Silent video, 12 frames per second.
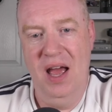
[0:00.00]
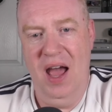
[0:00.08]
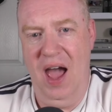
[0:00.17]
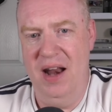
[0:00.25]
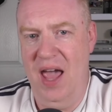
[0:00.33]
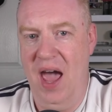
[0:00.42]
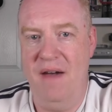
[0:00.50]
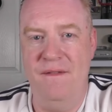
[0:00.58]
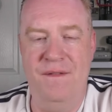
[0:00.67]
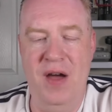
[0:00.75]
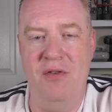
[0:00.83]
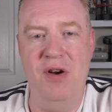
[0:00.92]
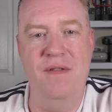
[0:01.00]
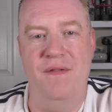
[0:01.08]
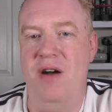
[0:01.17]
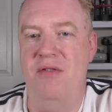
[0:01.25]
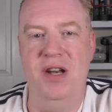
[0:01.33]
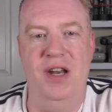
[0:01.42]
And yeah, very,
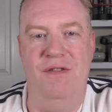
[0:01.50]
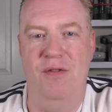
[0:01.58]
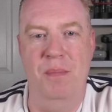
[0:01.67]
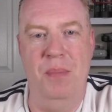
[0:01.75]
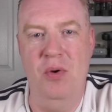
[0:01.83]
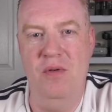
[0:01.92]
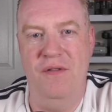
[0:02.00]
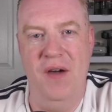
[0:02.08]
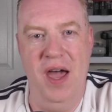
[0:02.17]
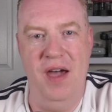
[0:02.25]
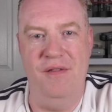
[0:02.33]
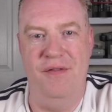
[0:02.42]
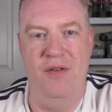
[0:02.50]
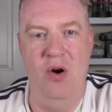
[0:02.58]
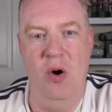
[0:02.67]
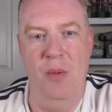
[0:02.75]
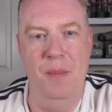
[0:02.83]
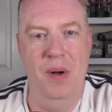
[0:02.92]
very different boot fair
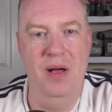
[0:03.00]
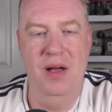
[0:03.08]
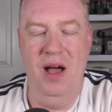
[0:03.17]
from